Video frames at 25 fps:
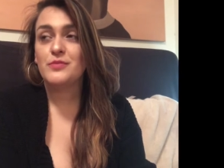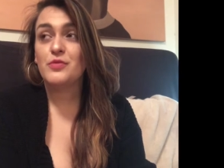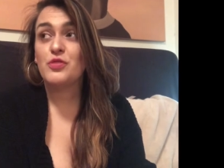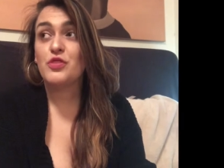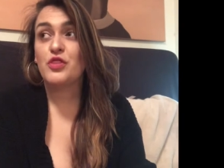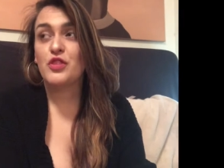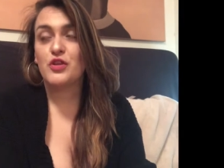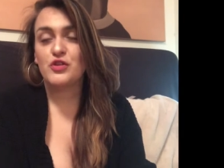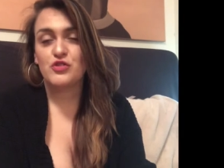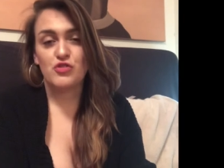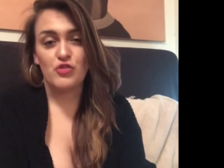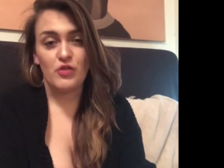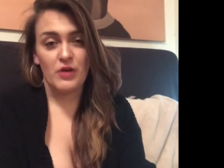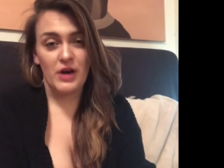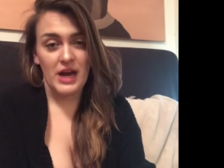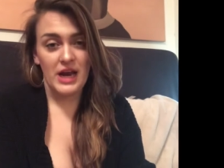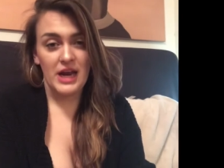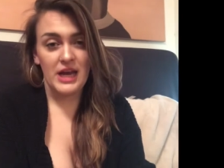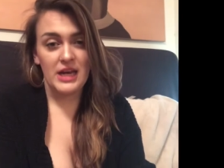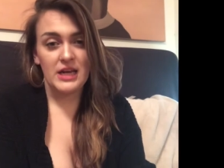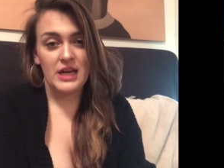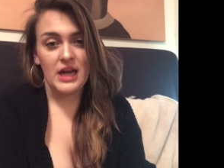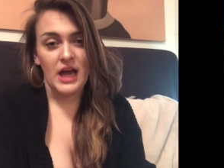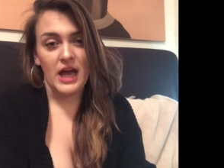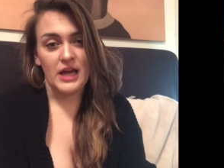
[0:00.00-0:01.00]
The
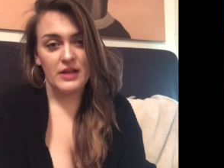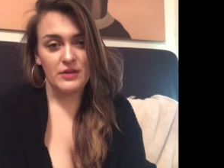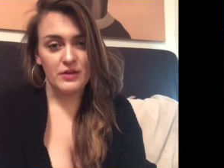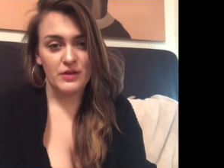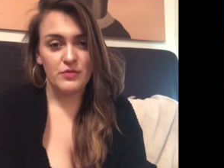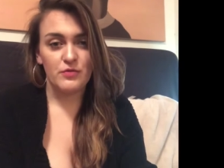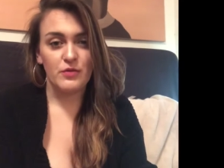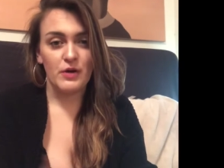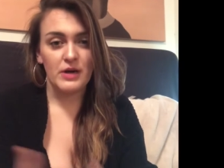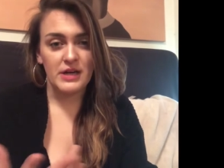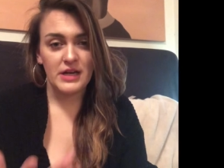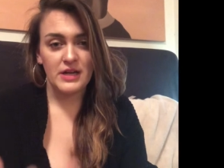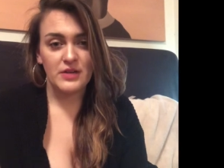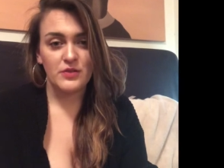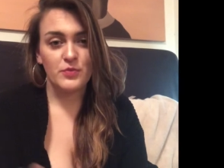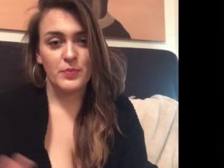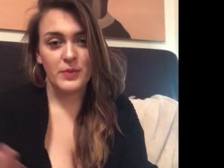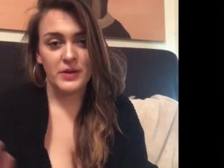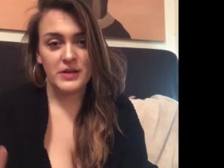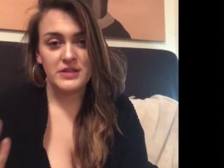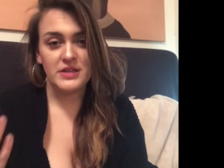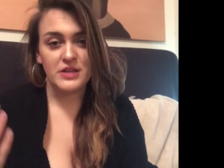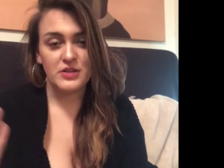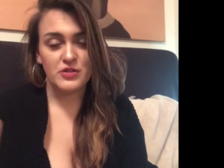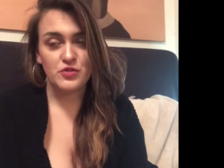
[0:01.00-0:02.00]
train, I live right next,
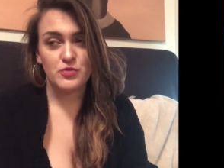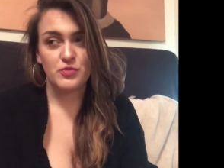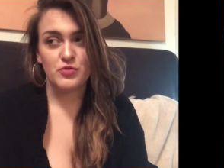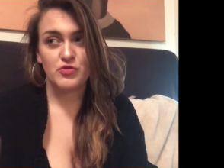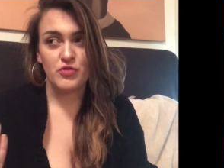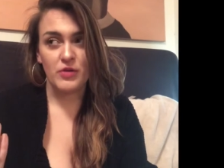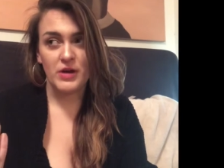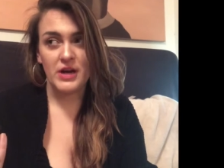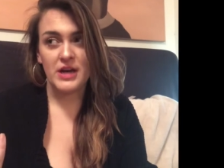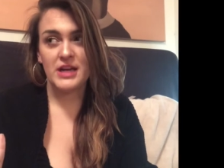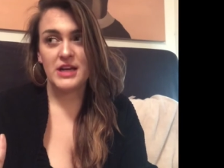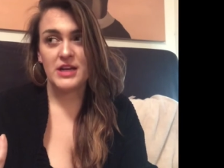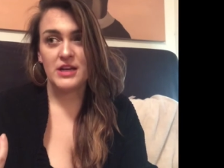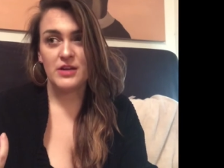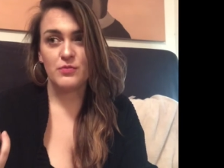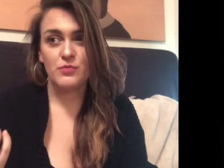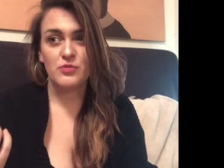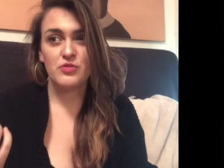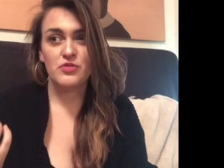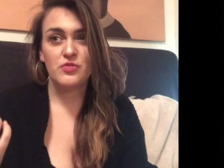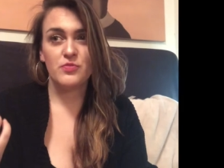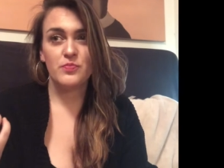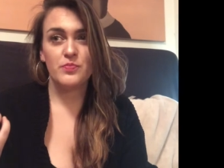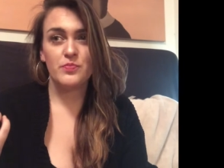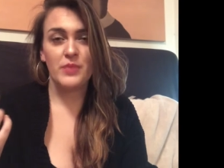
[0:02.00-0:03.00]
next to a train and it
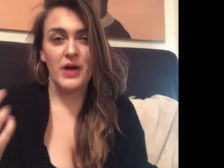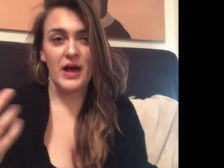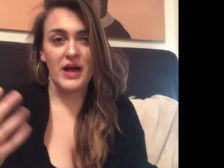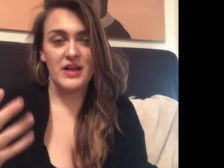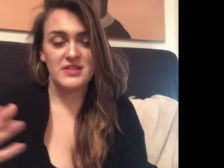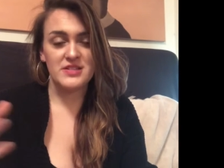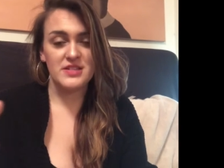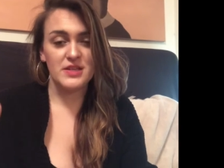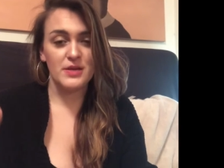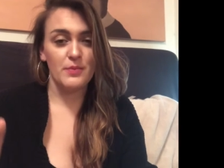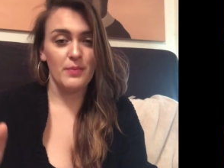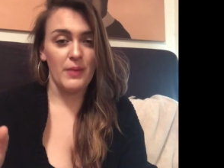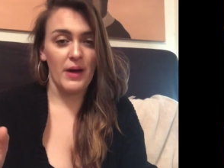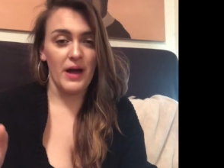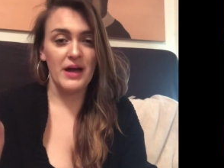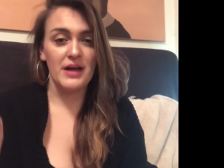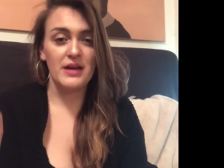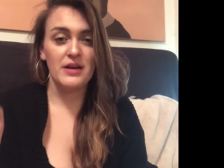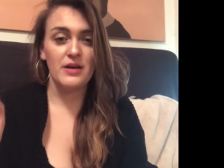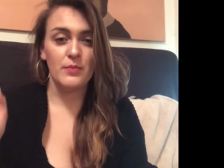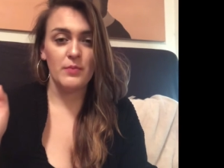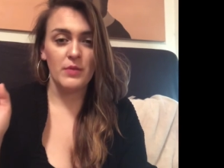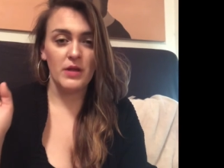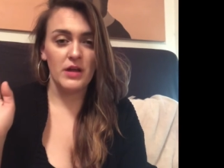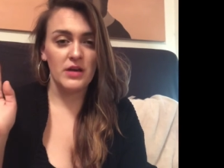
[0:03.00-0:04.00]
was passing by and
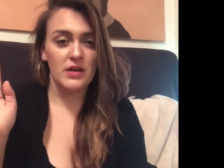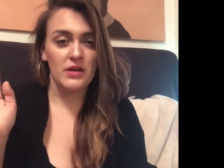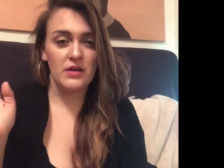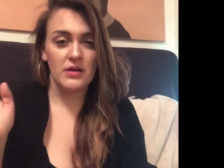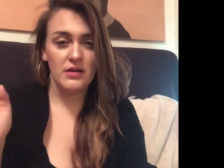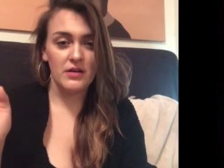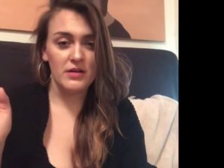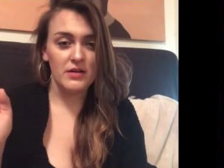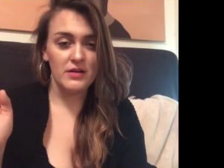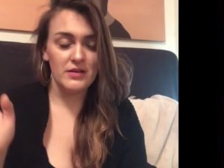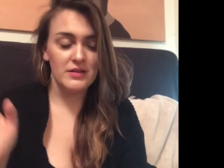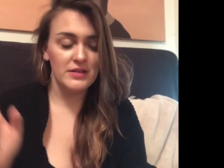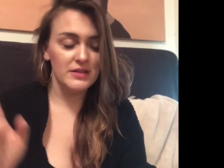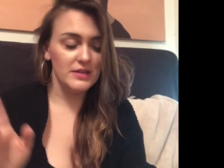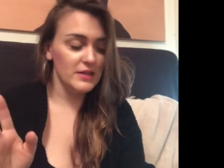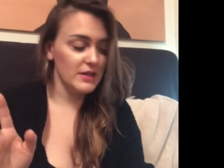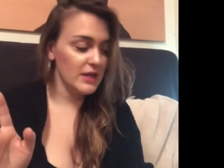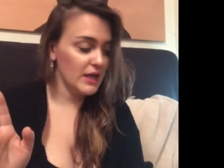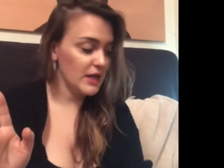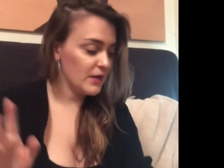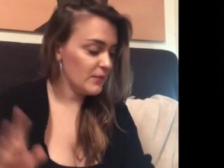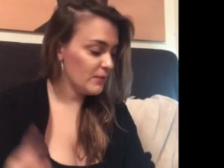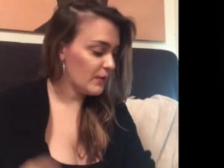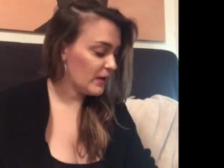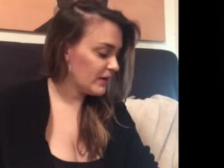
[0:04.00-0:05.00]
I'm like, oh.
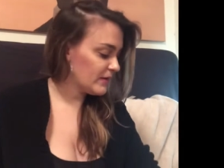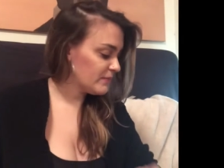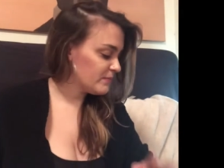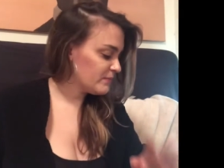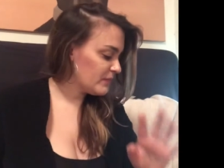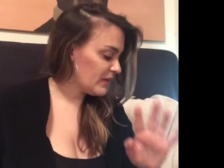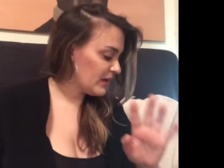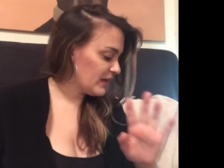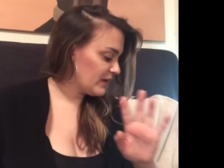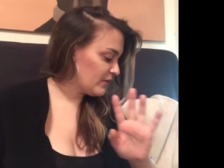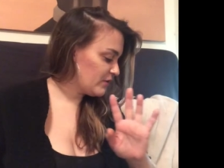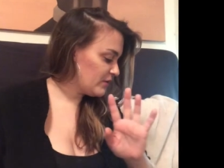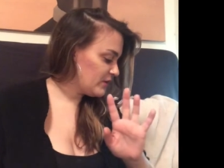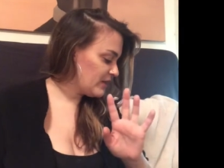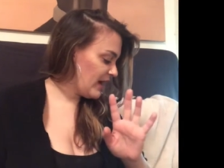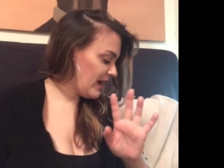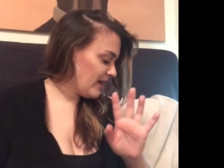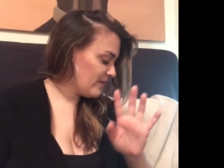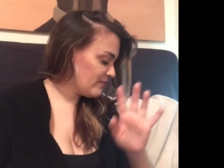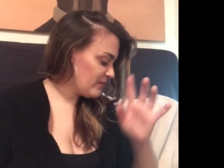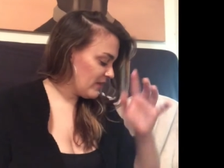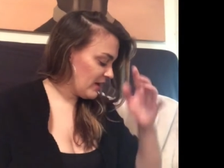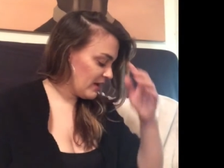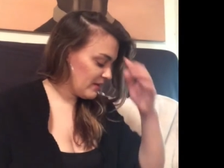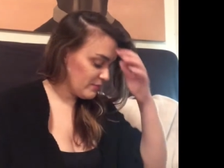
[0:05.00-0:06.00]
Anyway, I couldn't
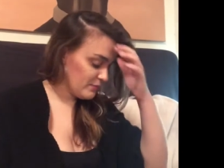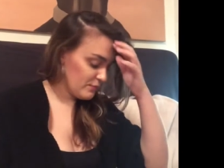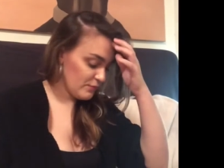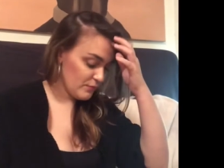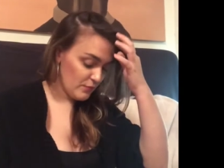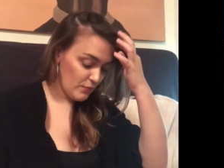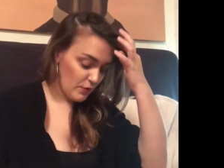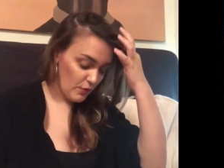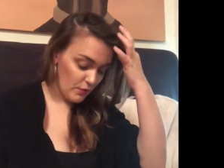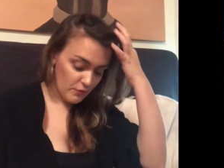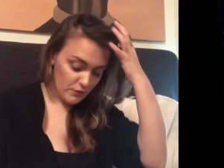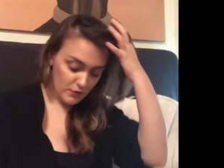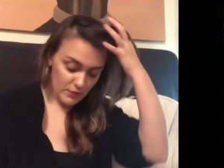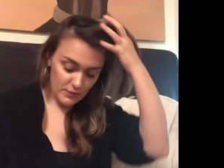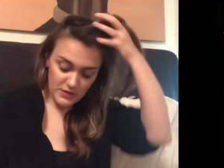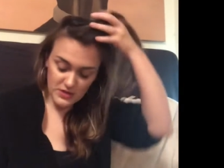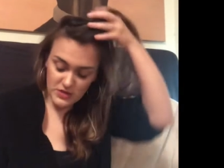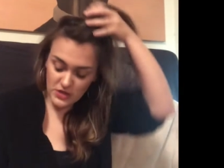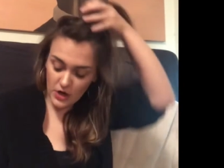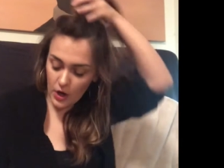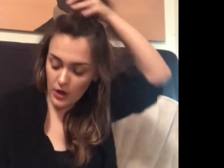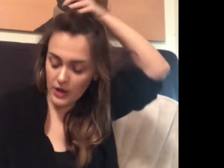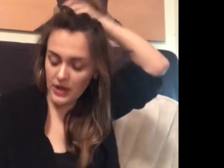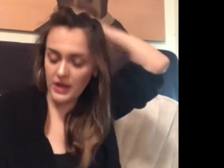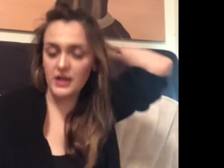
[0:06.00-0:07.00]
have that over me
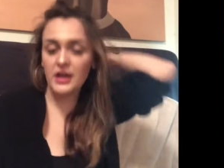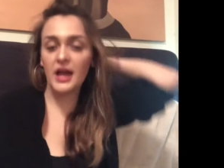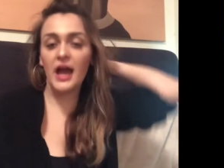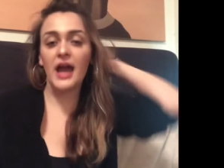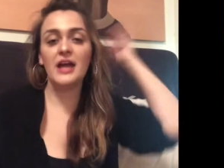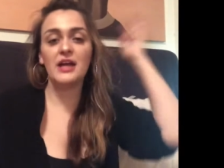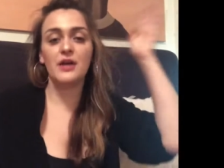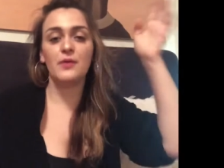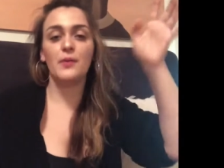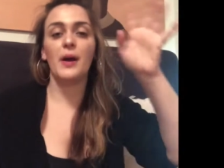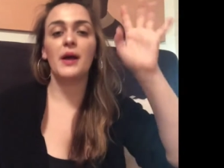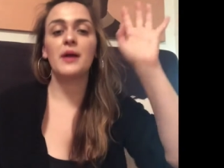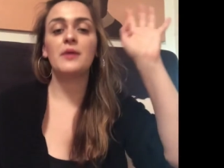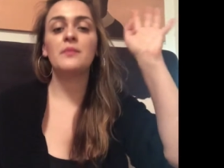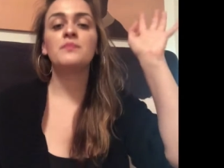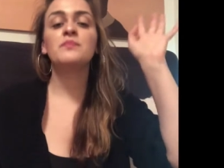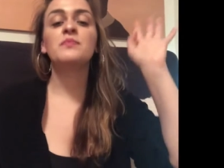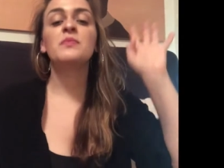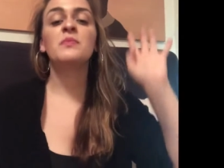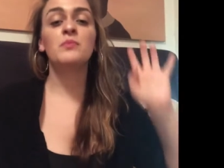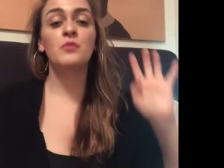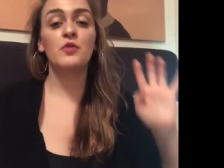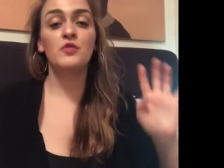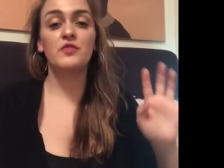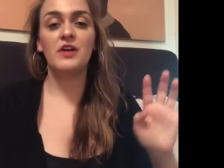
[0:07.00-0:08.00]
talking. Anyway,
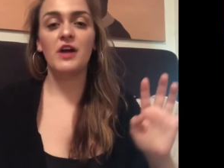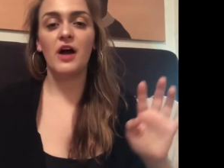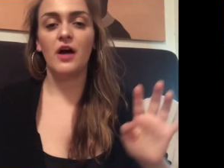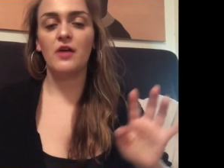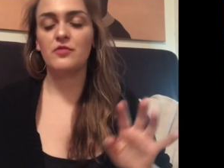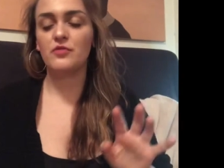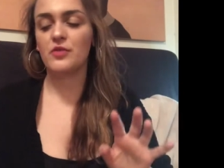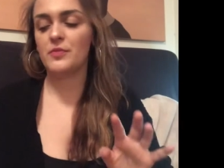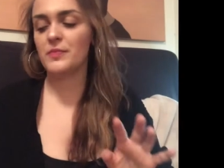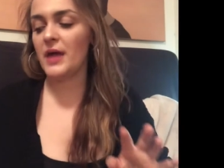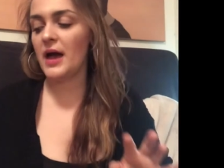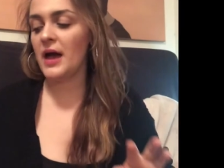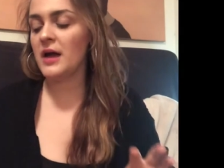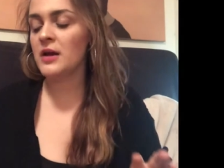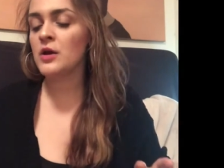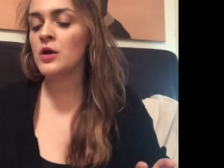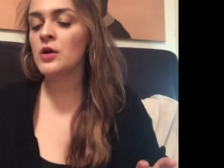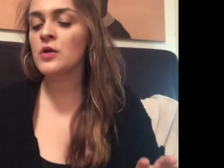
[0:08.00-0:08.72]
moving on from that.